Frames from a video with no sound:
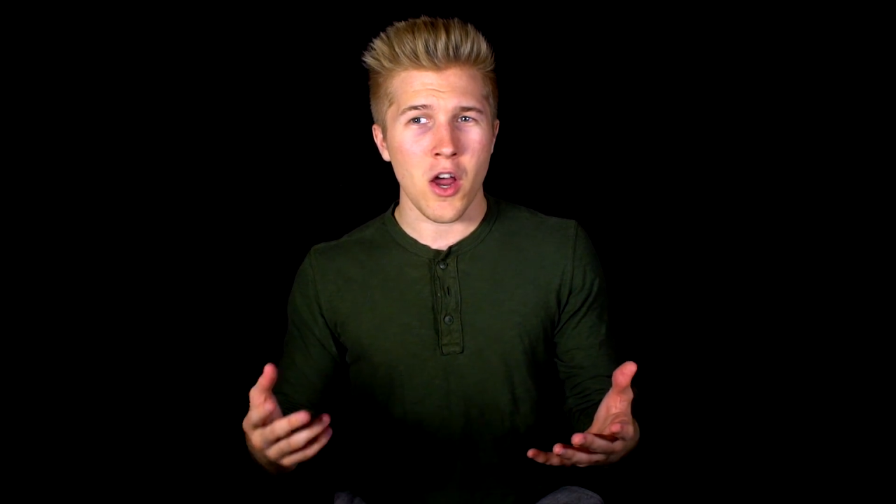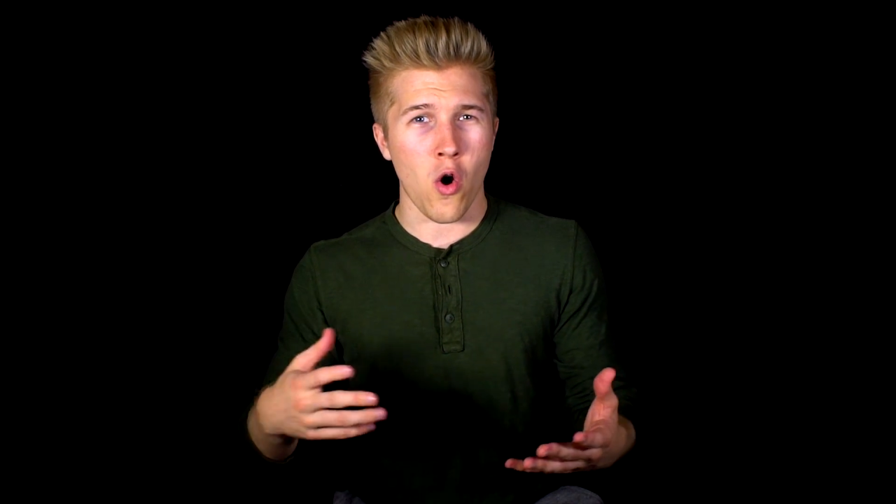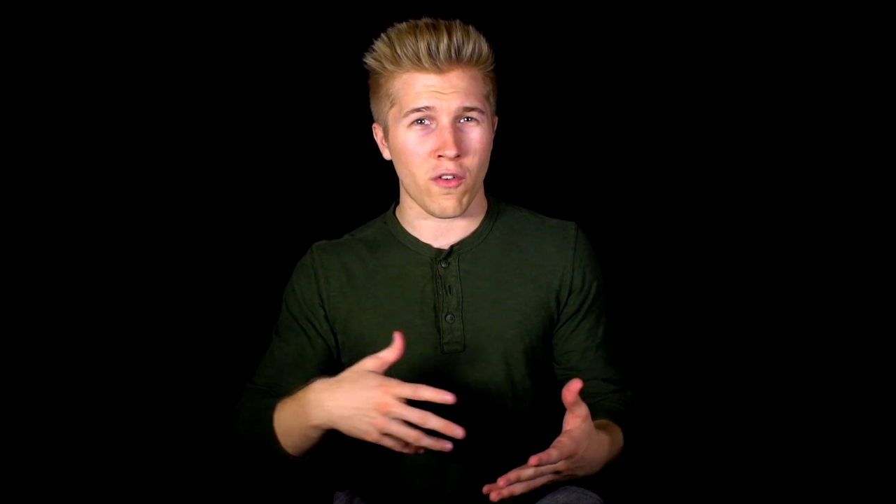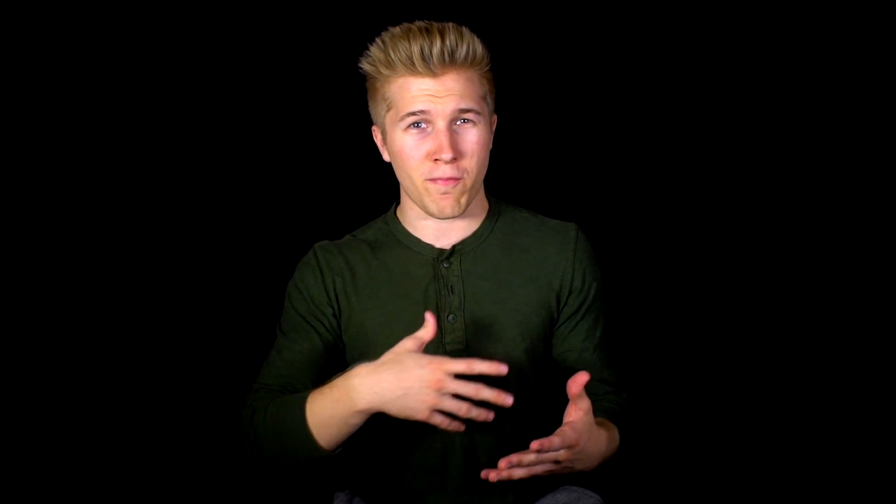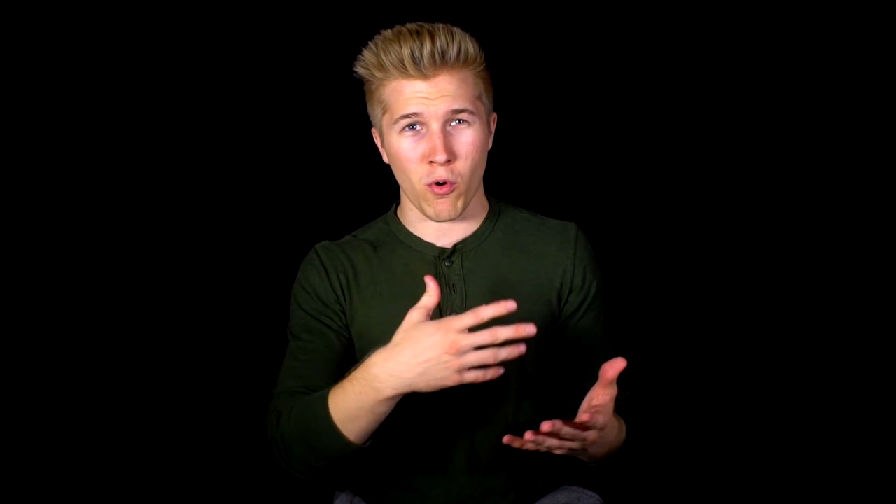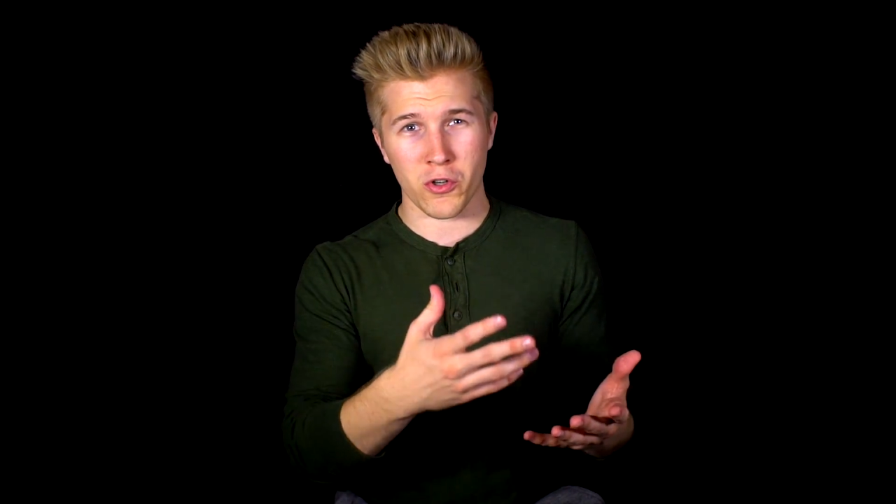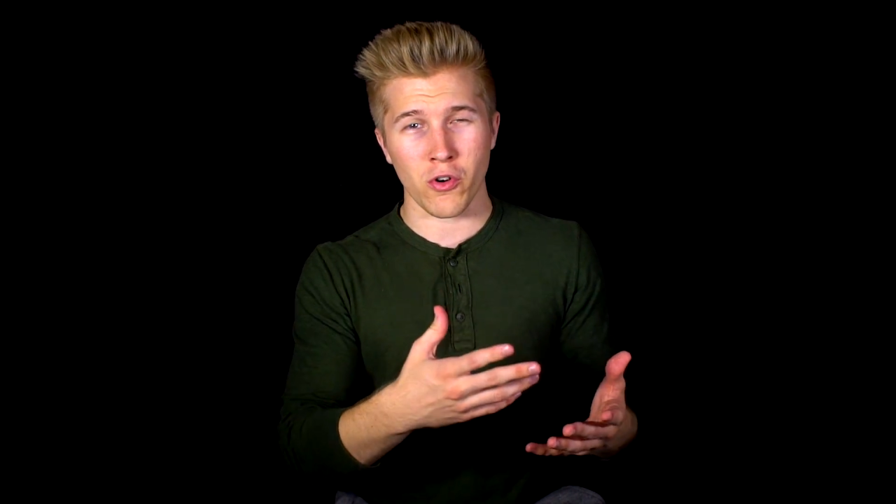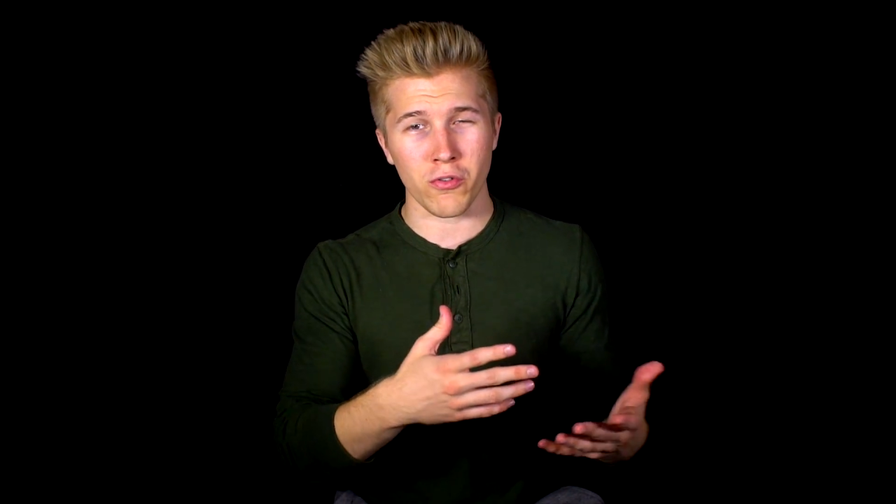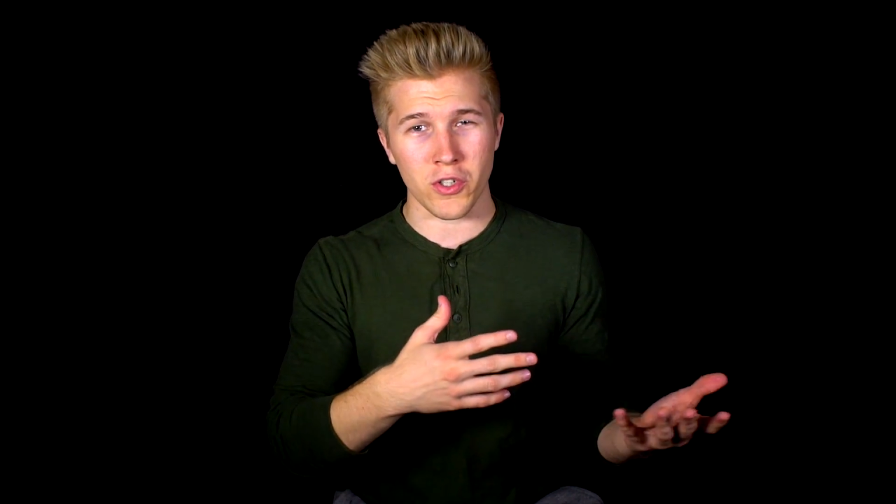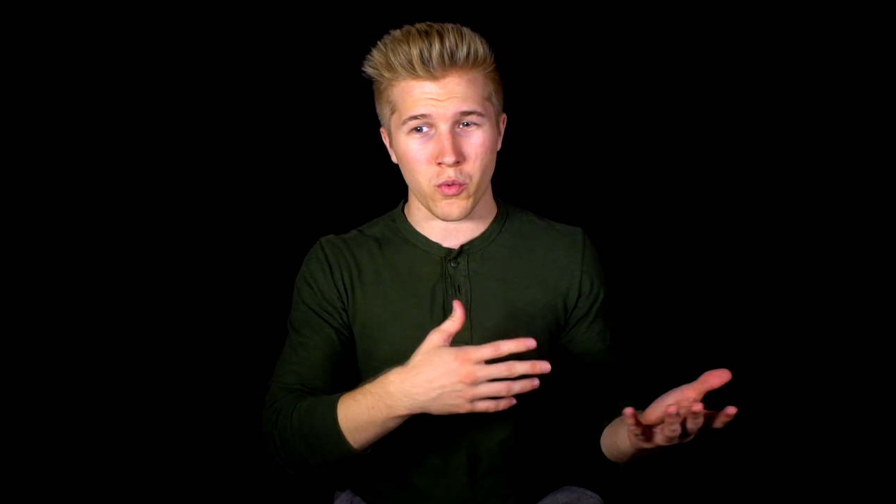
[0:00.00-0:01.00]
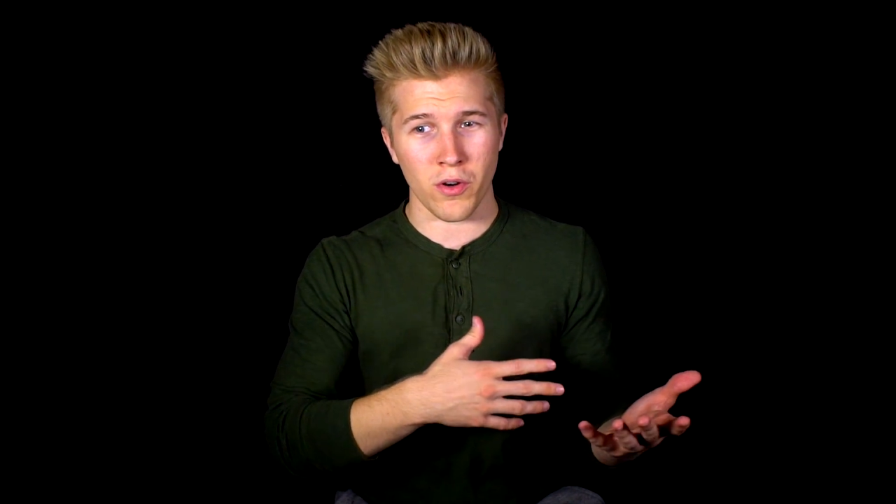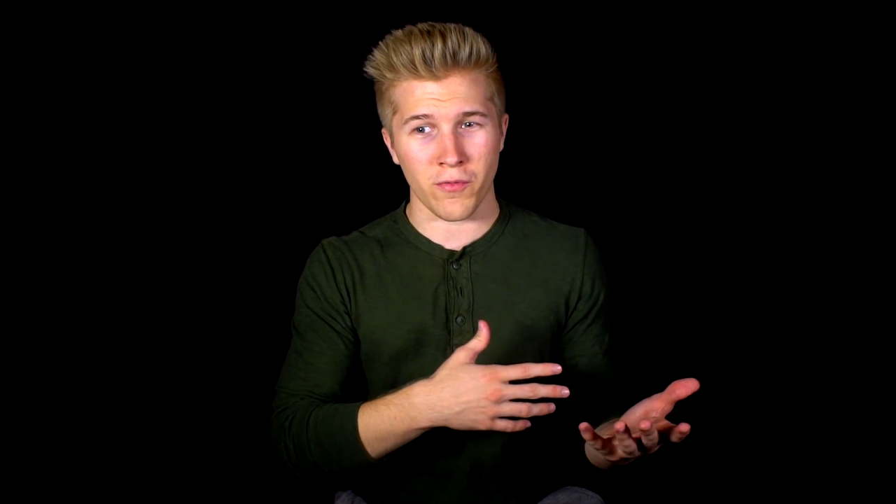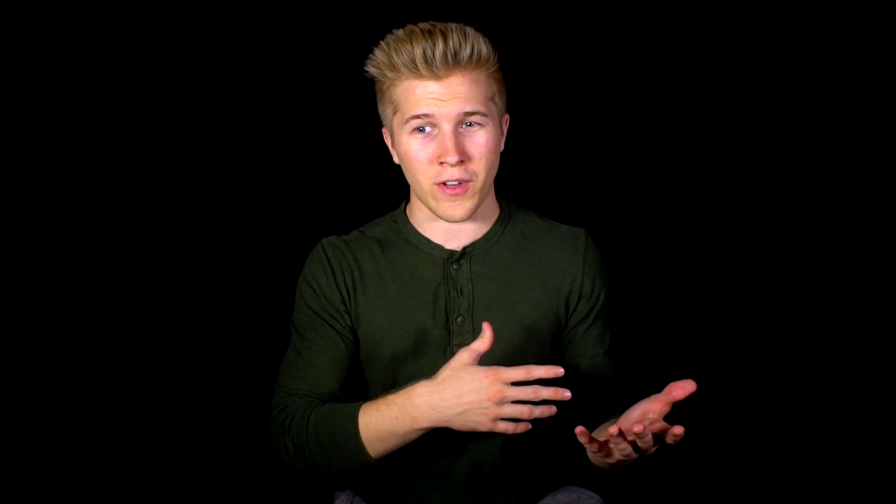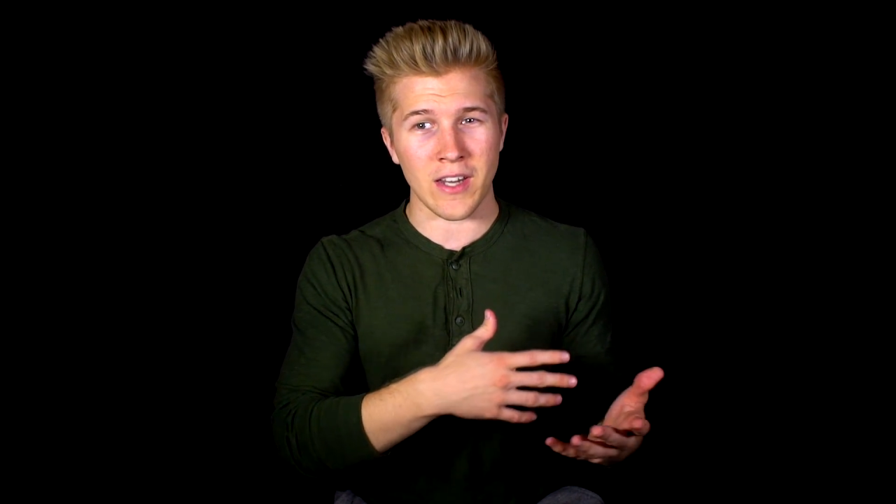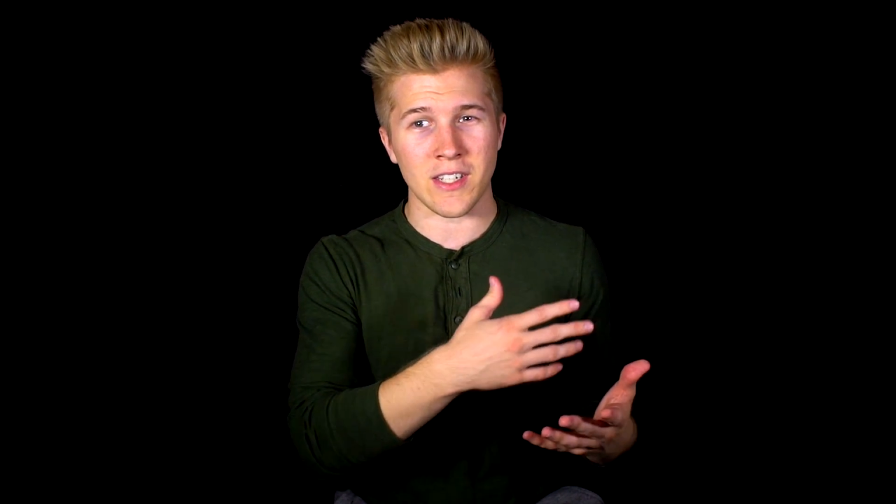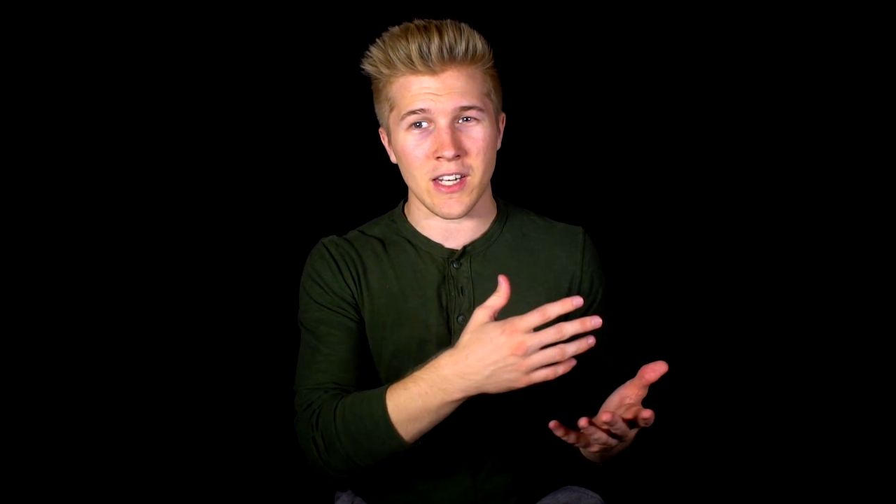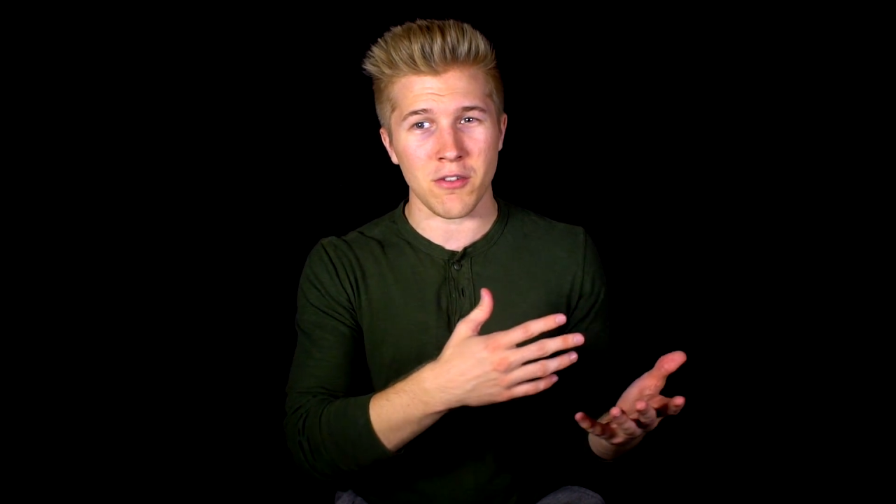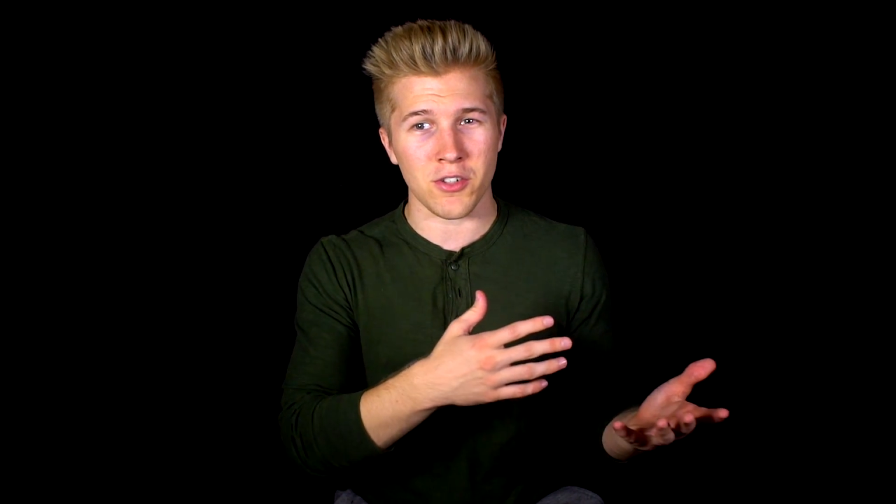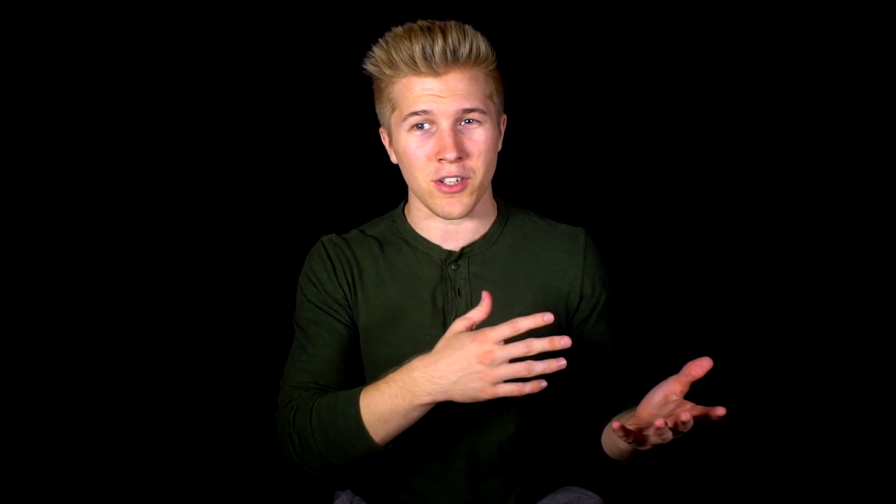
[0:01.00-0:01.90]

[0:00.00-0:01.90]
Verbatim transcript: or if Portugal just would have continued